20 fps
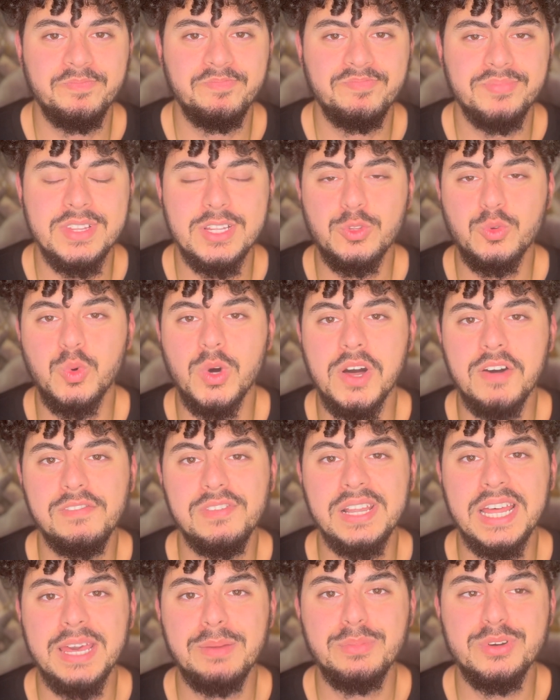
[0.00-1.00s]
the 12
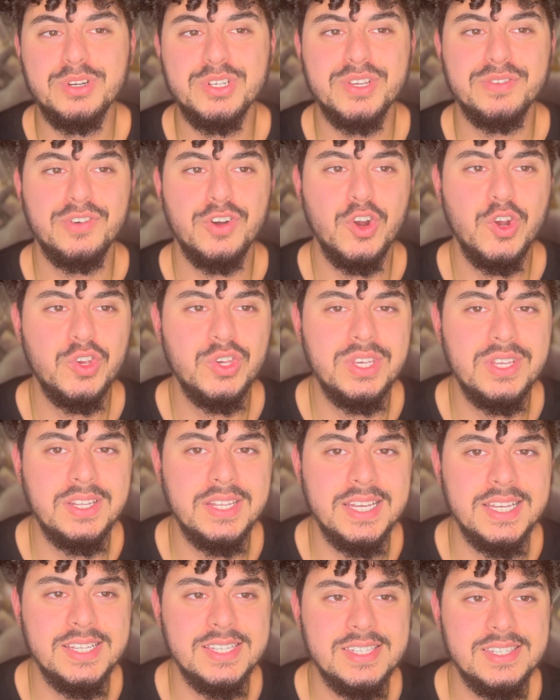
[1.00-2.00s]
labors of
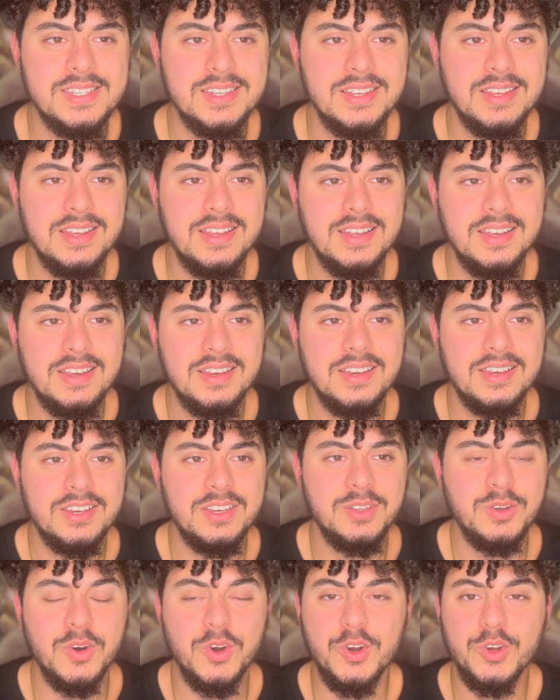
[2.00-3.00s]
Hercules.
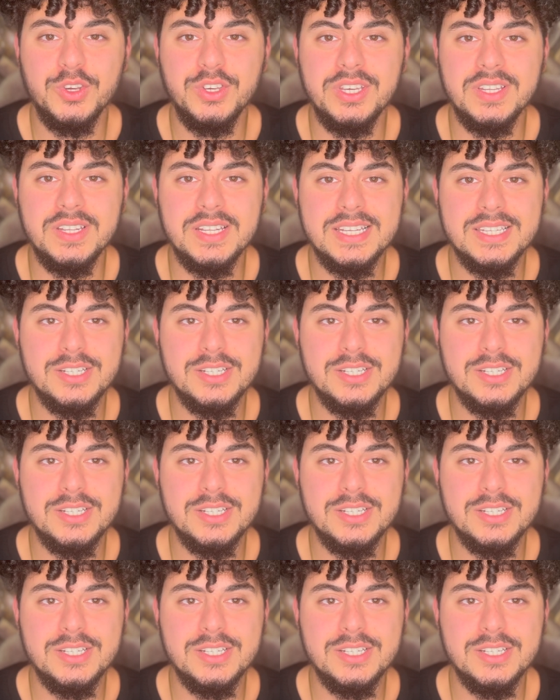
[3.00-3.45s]
You know, Hercules